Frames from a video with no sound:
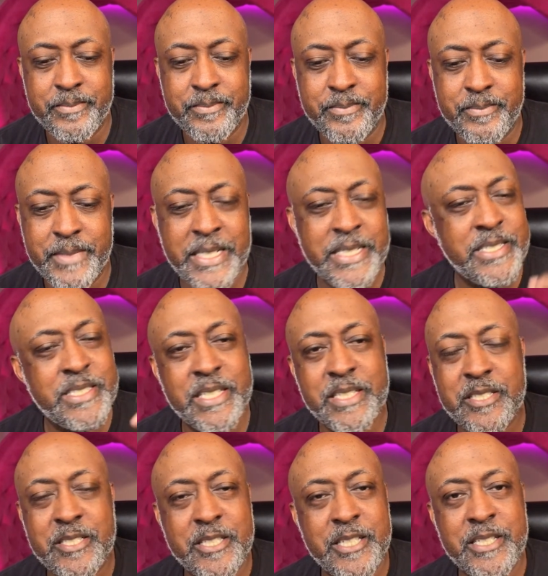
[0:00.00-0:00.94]
It's
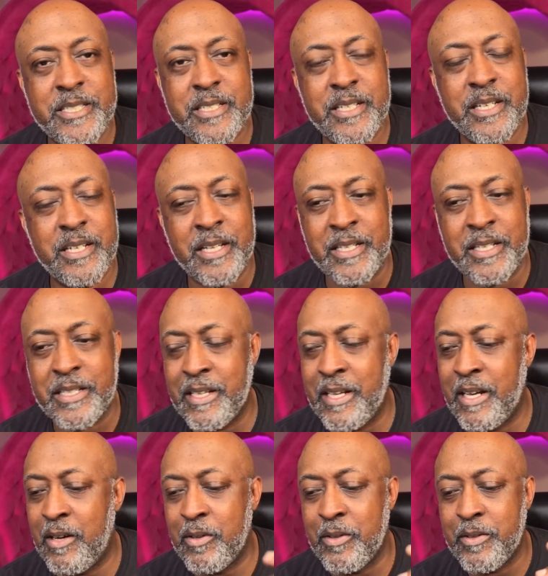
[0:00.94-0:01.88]
just, and I
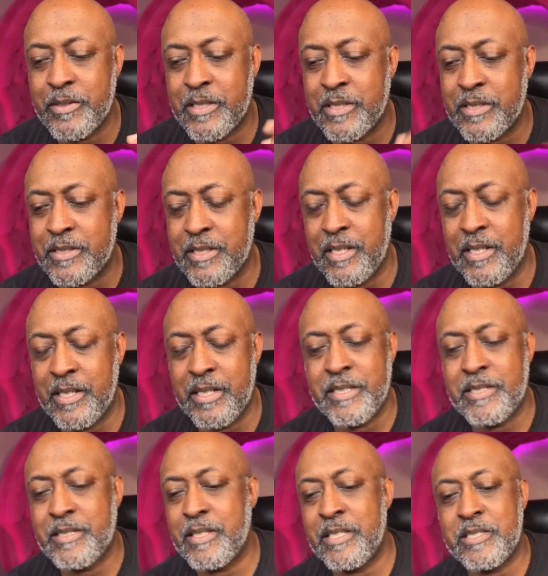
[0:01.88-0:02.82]
don't know,
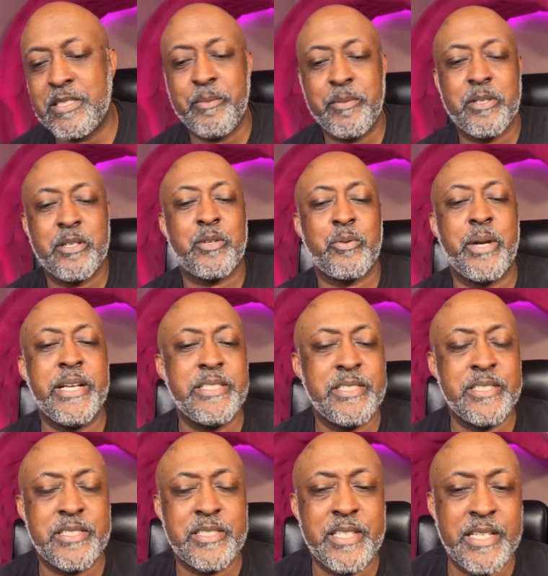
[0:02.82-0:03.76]
it's some of the
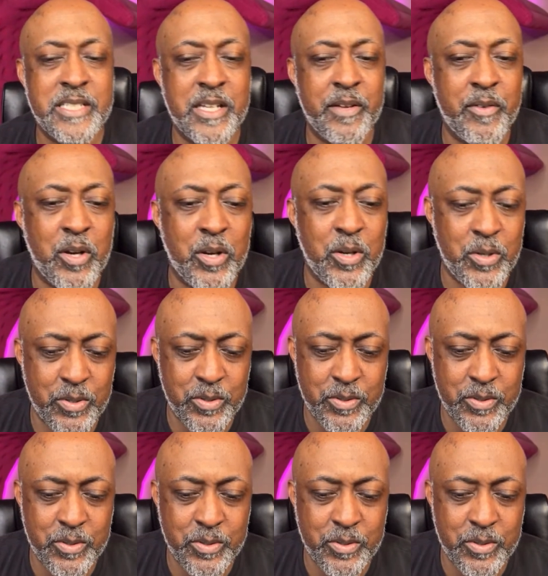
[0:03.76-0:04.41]
craziest things I ever heard.